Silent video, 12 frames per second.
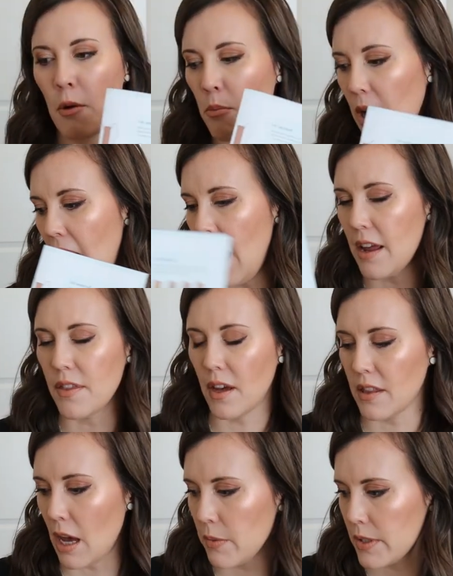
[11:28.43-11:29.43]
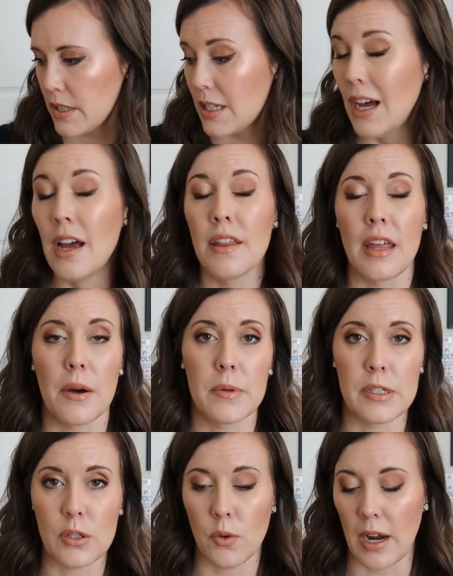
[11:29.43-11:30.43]
But I thought that was, that
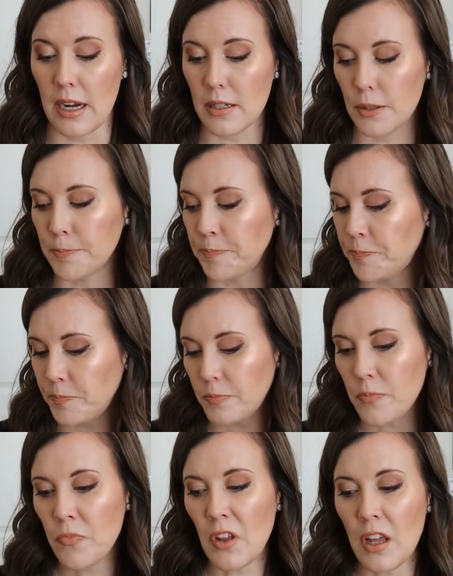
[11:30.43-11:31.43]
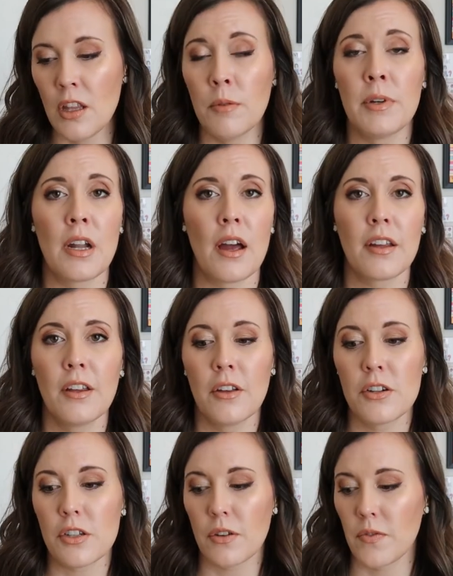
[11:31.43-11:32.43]
was great. The
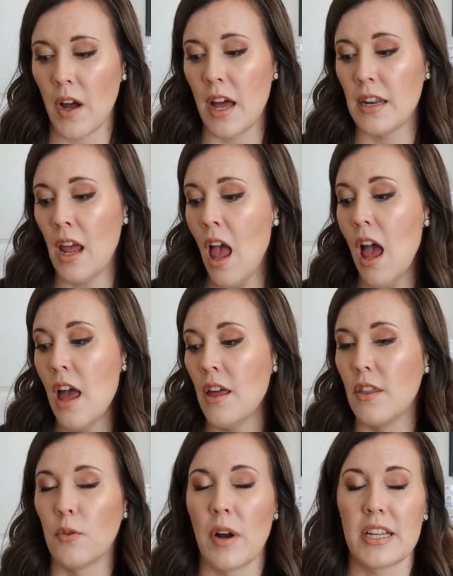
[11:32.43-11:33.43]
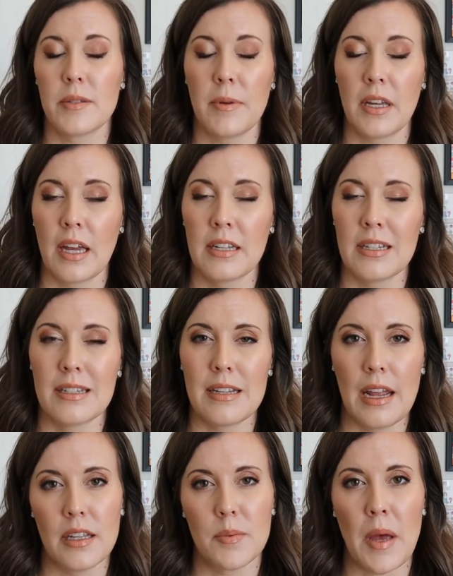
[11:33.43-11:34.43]
binoculars are fun. The recipe again didn't
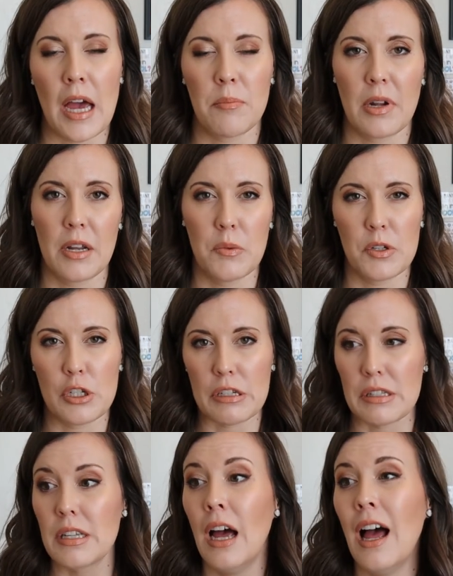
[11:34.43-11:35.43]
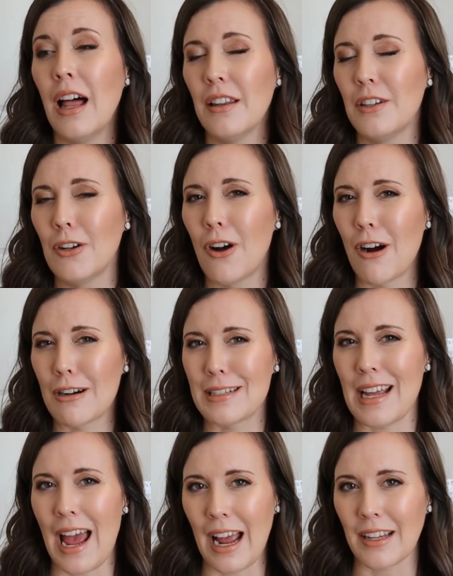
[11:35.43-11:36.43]
taste bad, but it was just a little
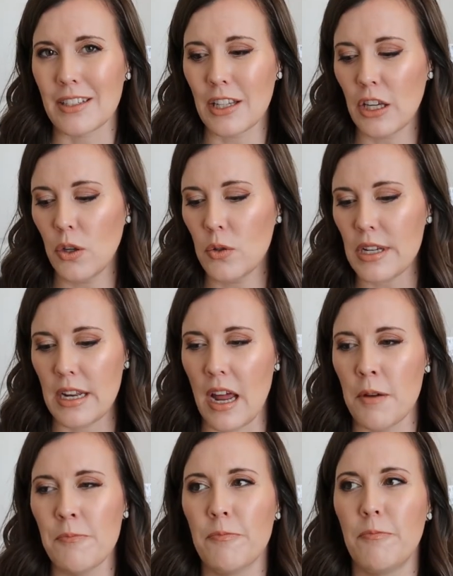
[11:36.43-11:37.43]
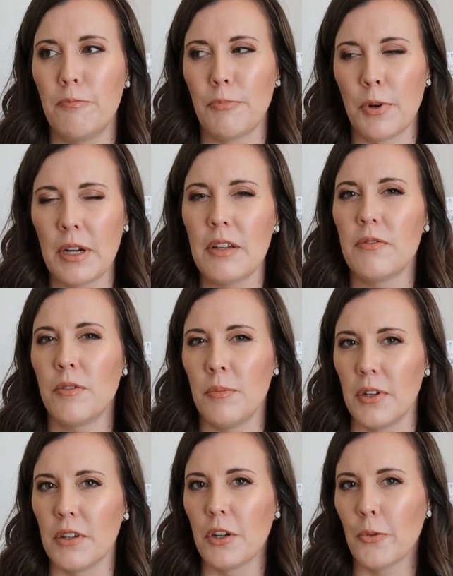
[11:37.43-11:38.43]
hard to execute and I'm pretty
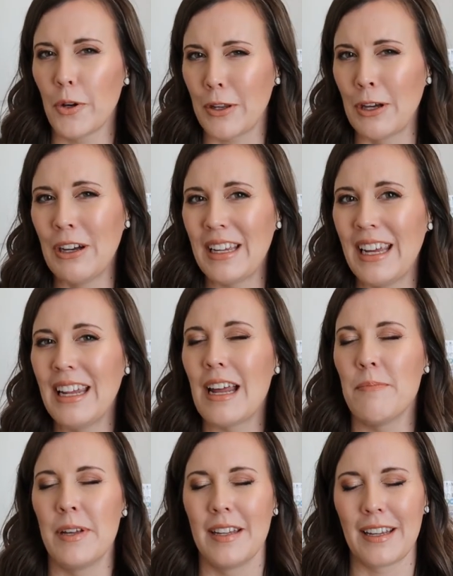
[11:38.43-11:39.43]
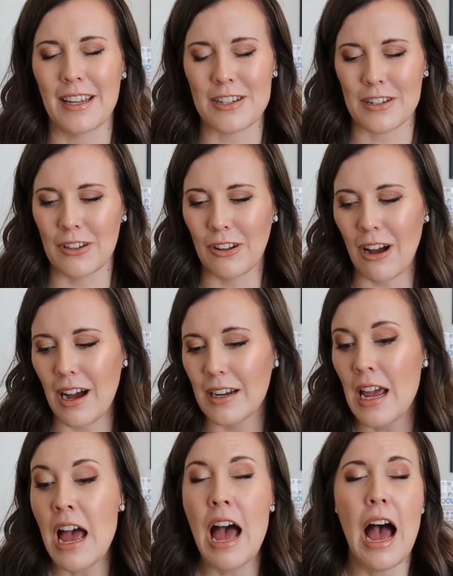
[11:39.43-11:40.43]
familiar with cooking. I'm in the kitchen a
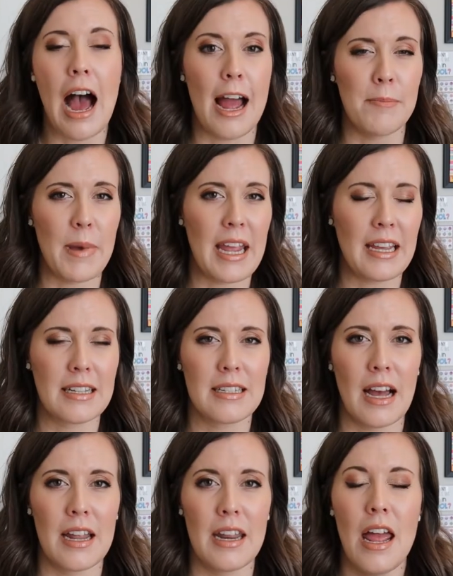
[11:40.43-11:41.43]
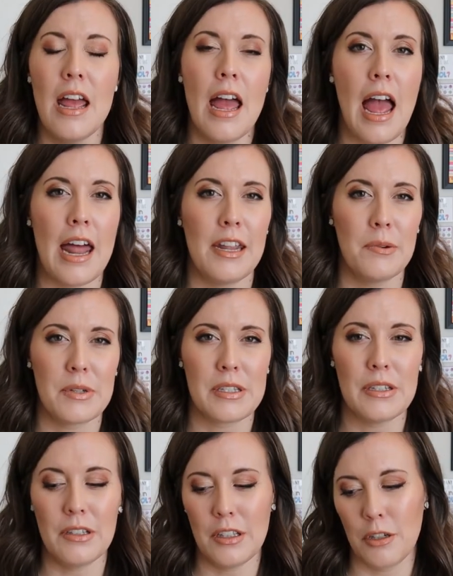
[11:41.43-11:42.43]
lot. I bake a ton and it was
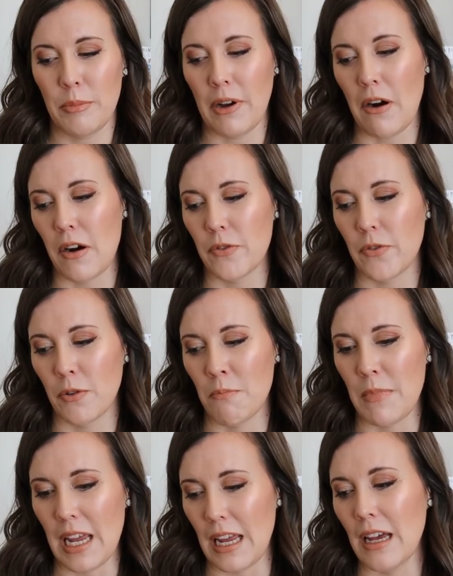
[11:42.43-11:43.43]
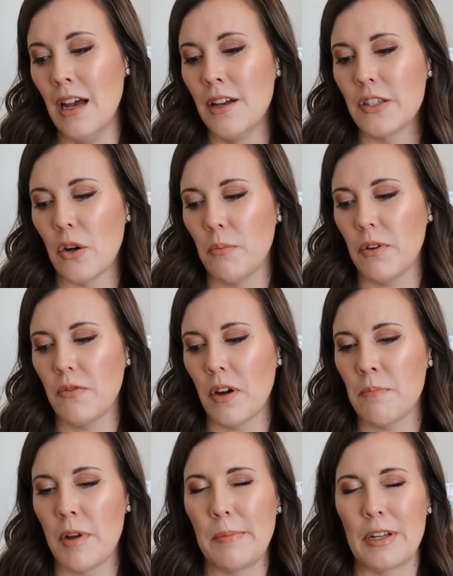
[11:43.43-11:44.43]
still a little bit hard for me. So it'd be
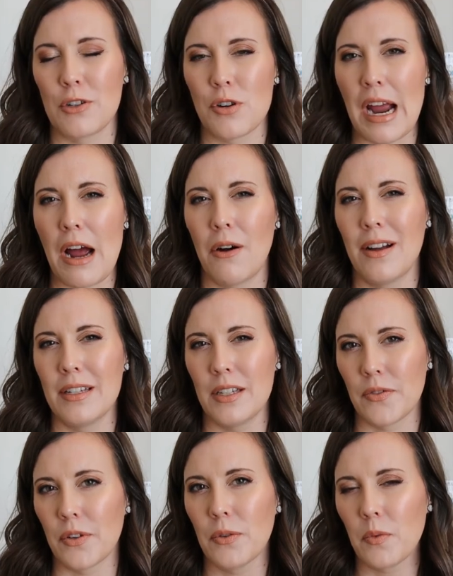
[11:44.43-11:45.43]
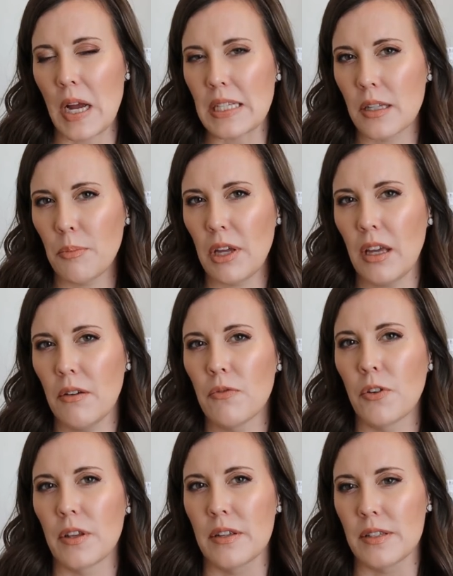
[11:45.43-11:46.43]
fun maybe to try out a different recipe
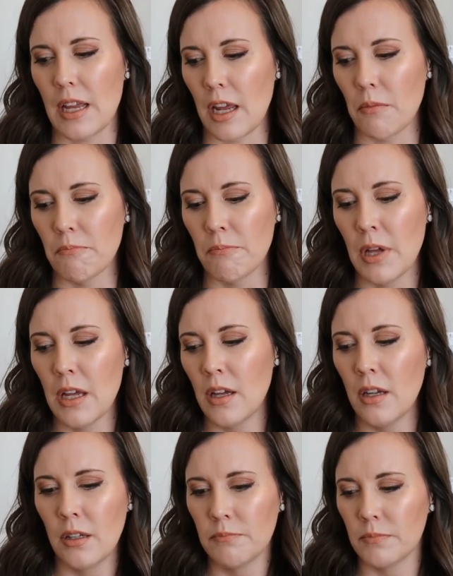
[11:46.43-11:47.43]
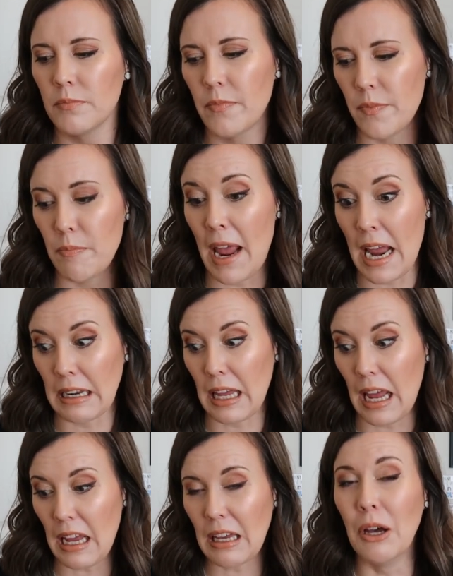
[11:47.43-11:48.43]
for the same
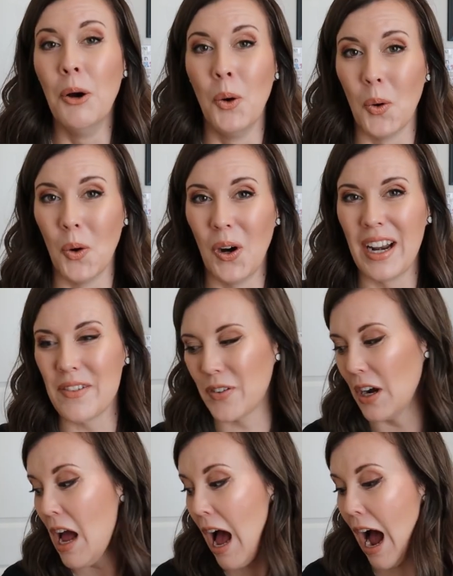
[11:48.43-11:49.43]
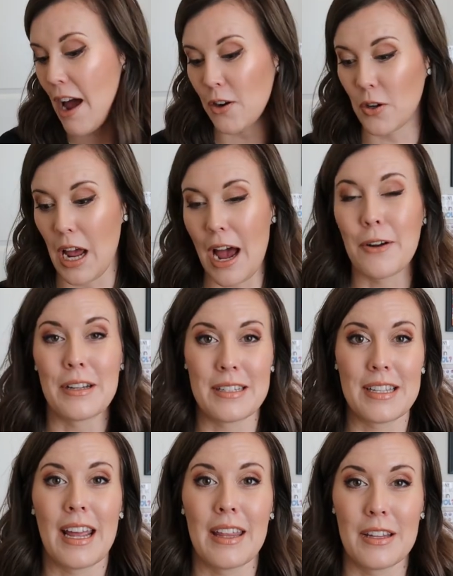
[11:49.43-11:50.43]
pancake whatever. I don't know how to
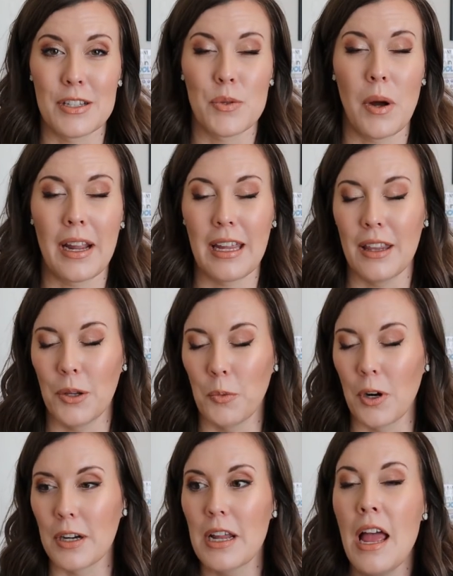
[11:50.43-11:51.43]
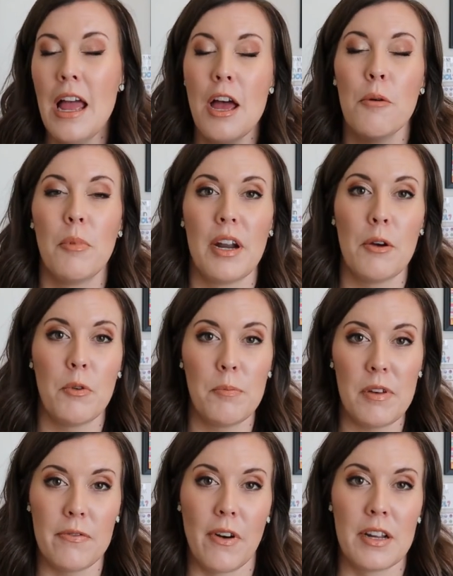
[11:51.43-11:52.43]
say the Swahili word, but it would
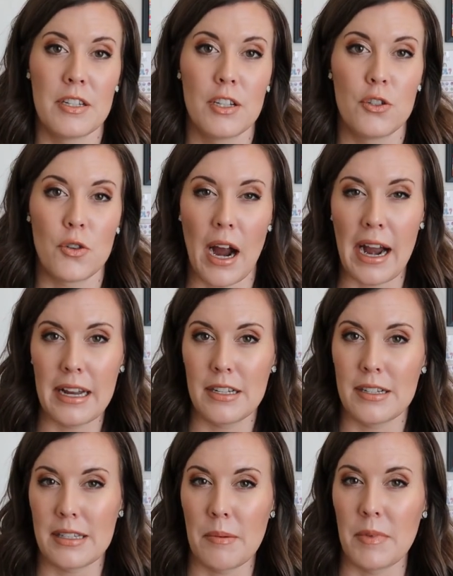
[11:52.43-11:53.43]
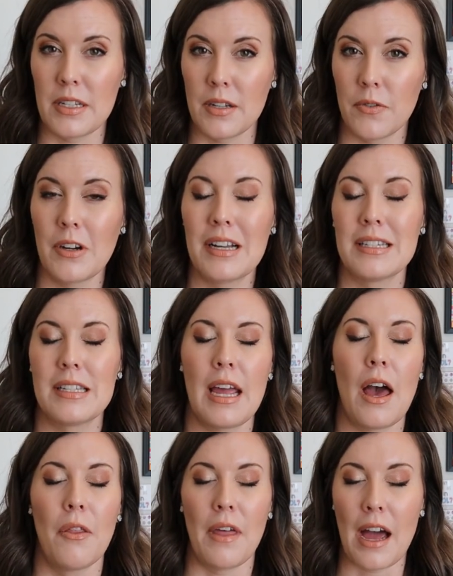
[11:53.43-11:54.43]
be fun to try just something different and see
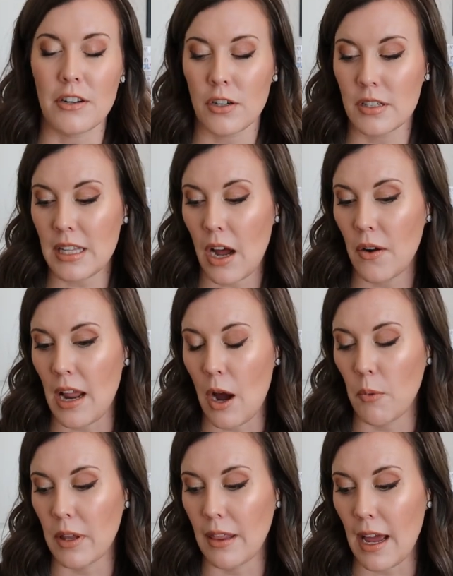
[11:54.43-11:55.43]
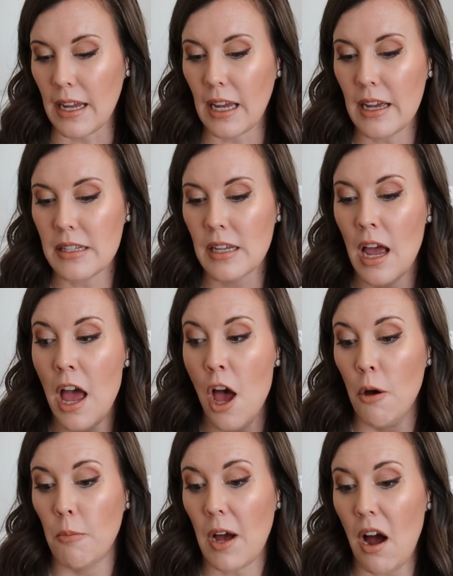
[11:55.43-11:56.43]
how that turns out and how we like it.
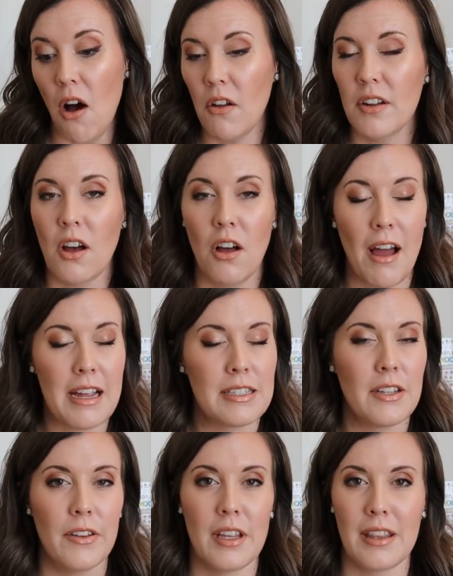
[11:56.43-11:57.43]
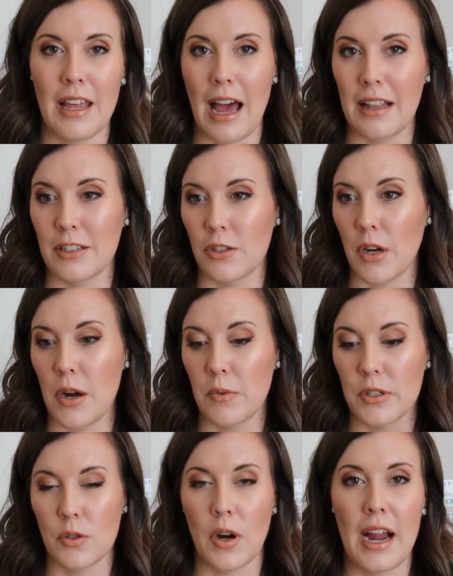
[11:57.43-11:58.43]
But all in all, I still think that Atlas Crate
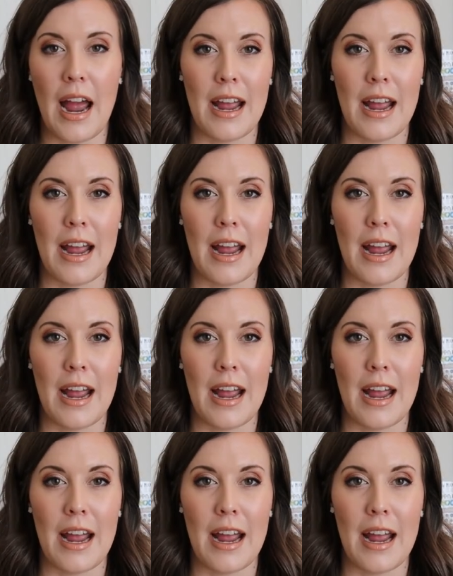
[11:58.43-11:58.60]
was great.